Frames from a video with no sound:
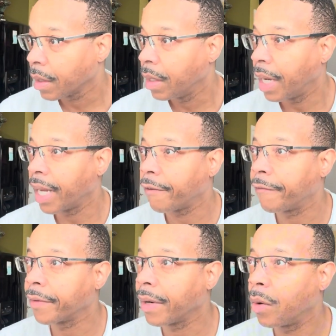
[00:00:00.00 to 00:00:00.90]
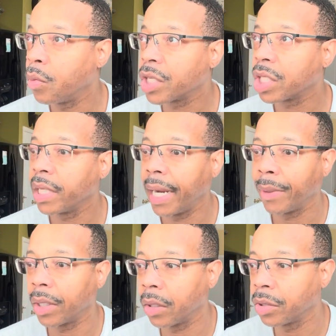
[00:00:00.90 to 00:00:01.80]
I gotta figure out which day I'm
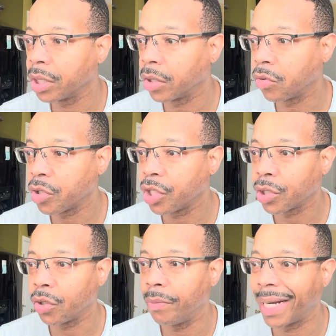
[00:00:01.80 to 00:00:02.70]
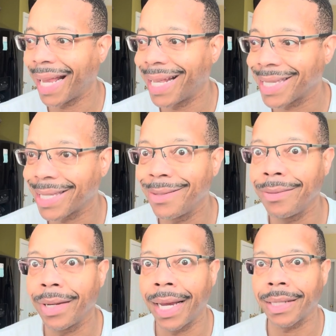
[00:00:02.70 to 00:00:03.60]
gonna go to the grocery store, but I got
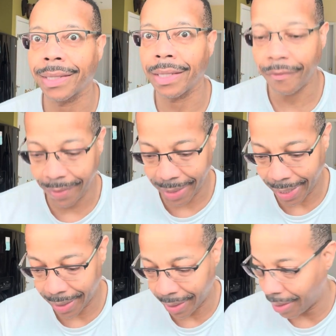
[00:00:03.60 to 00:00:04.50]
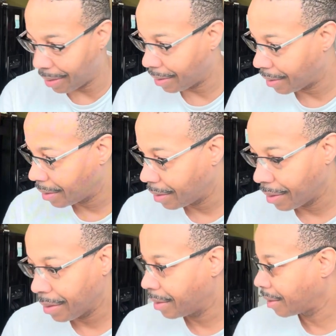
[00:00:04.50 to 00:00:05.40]
stuff in hand to eat.
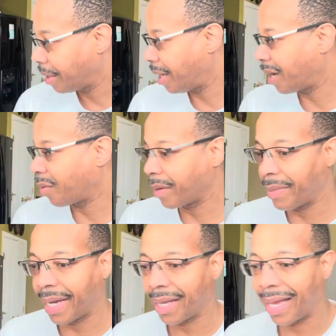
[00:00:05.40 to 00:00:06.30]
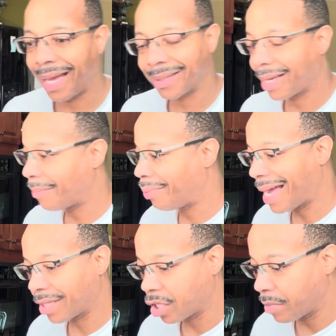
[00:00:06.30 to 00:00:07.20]
I
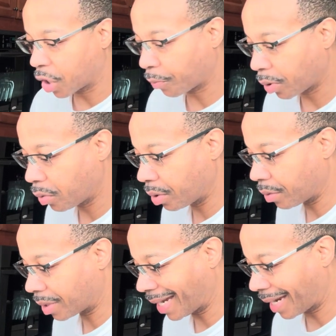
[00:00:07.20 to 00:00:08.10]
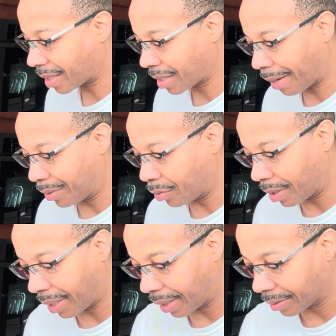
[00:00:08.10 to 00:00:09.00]
buy too much produce. I gotta stop doing
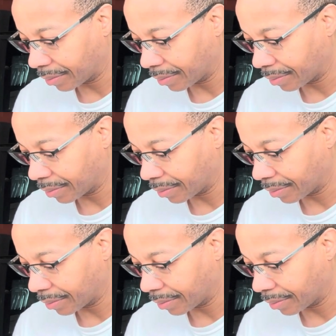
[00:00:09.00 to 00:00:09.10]
that.